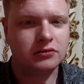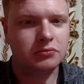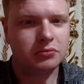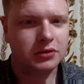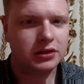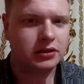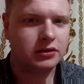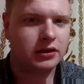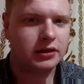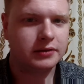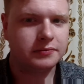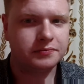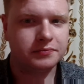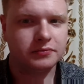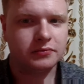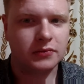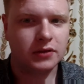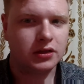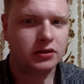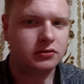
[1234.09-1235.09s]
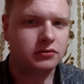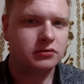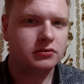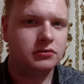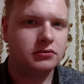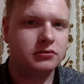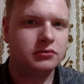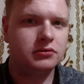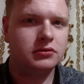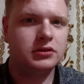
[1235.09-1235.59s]
It'd be great. I'll
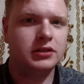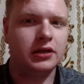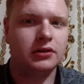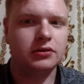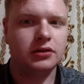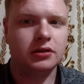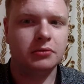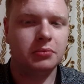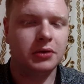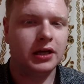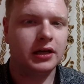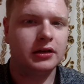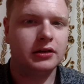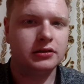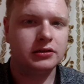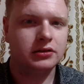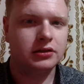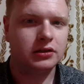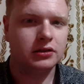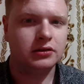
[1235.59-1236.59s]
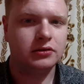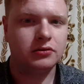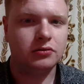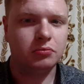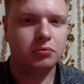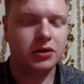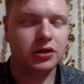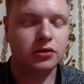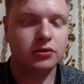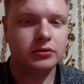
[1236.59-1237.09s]
tell you about it, so
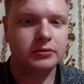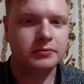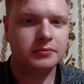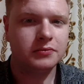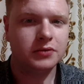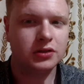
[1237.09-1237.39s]
it'd be good.